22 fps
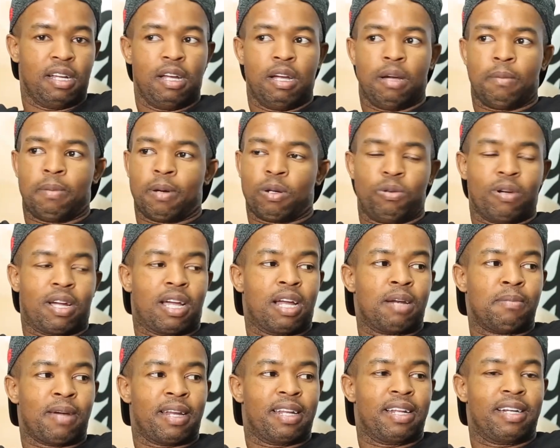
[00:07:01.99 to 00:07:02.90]
But look
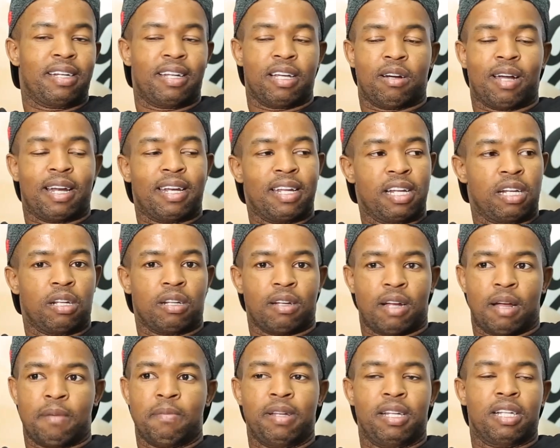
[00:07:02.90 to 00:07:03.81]
at
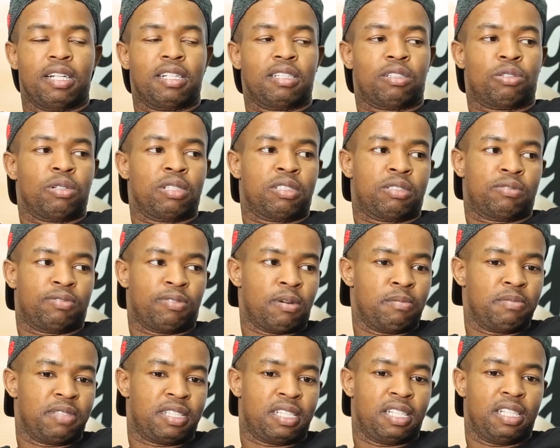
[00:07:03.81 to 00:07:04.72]
Allende. I mean, it's from